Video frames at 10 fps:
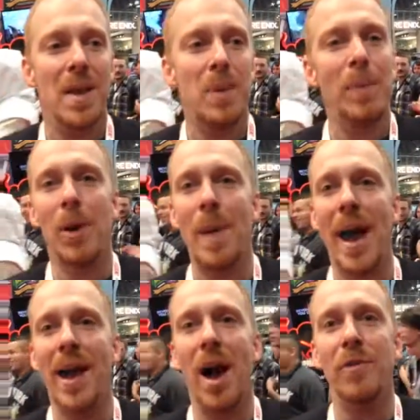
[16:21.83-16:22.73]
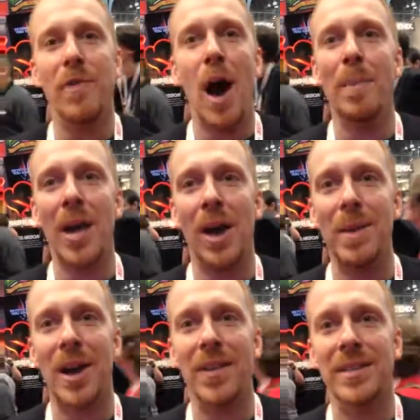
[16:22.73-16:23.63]
people are buying off of Ami
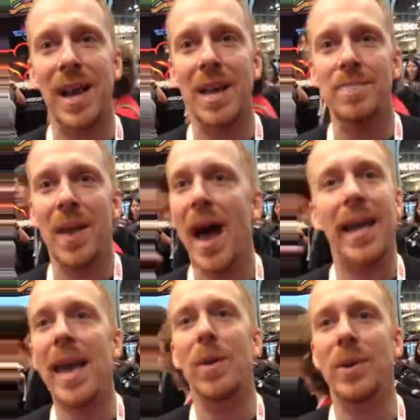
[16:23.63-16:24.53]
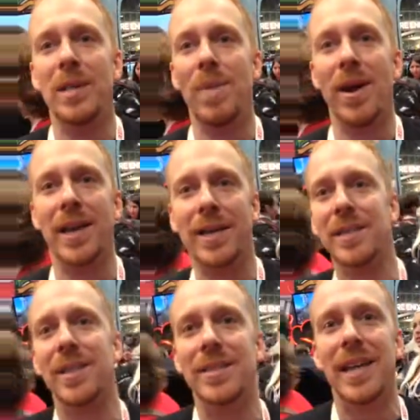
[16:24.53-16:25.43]
all the time, I can't read the market
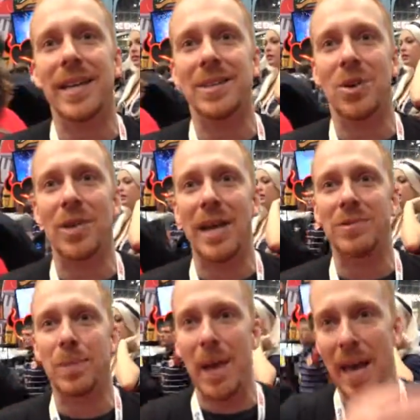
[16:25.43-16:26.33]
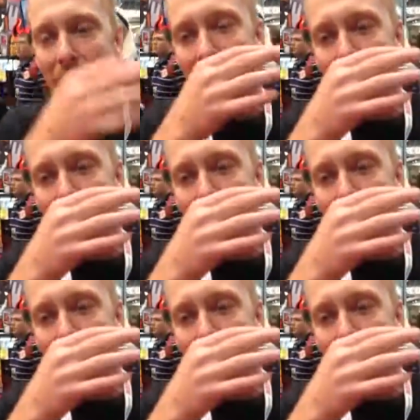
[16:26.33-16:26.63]
because it looks like it's sold out of Japan.